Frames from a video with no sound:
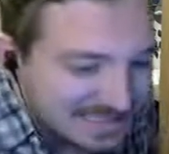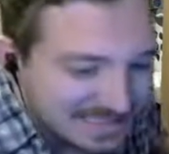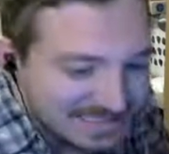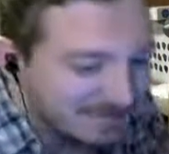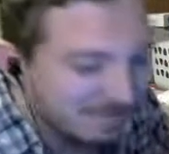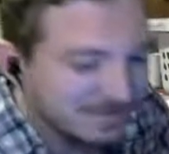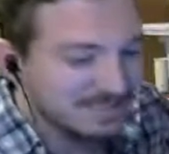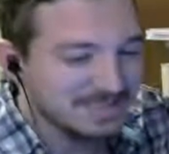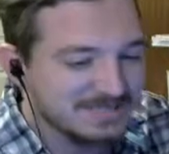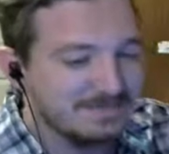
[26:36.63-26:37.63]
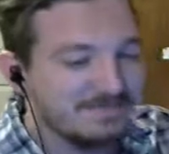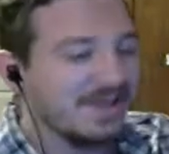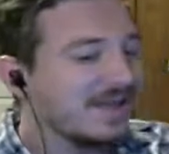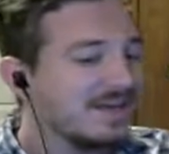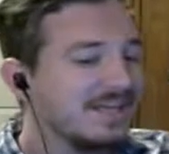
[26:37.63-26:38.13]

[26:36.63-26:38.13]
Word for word: Humans must be very